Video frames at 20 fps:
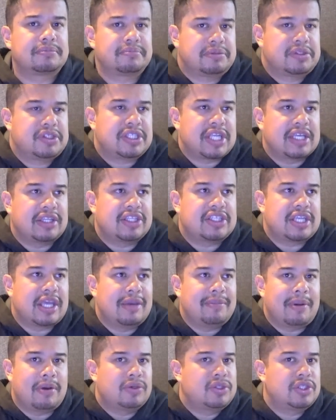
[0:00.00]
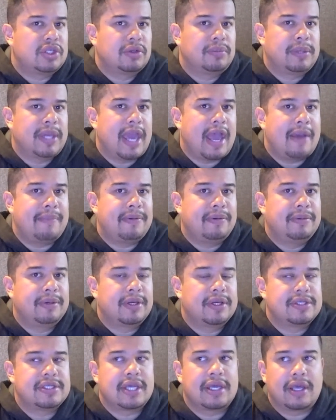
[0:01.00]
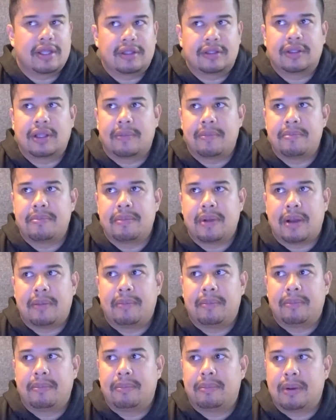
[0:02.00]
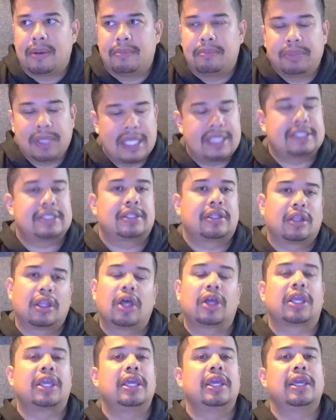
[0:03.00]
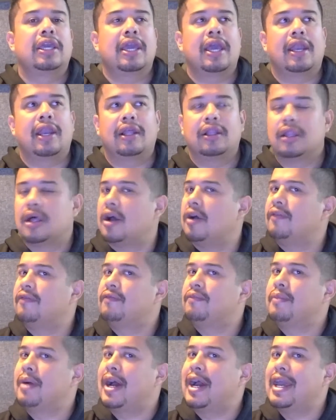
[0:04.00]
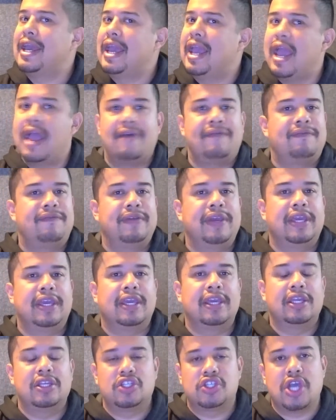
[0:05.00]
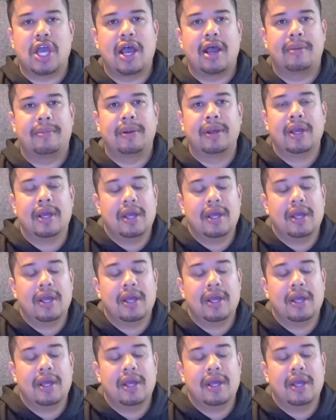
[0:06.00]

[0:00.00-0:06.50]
stay the same, I'll still be happy because I'm blessed, lucky, and I love my effing job.